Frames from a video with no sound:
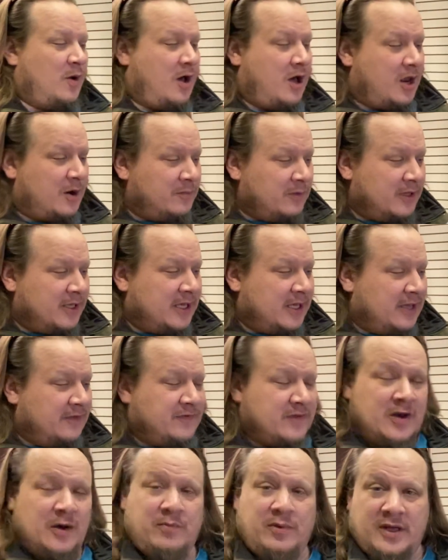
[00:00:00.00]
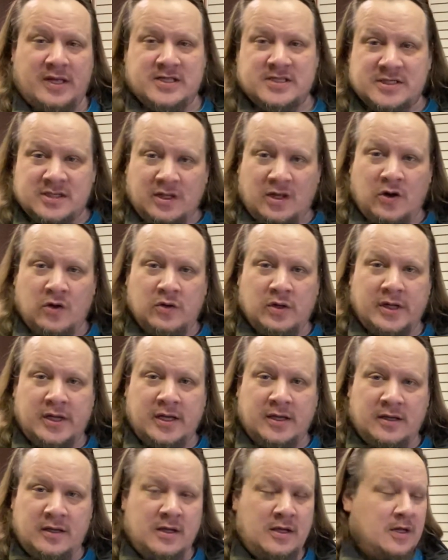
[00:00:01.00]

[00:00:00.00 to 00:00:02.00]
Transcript: Autumn Leaves, and I'll play it slowly,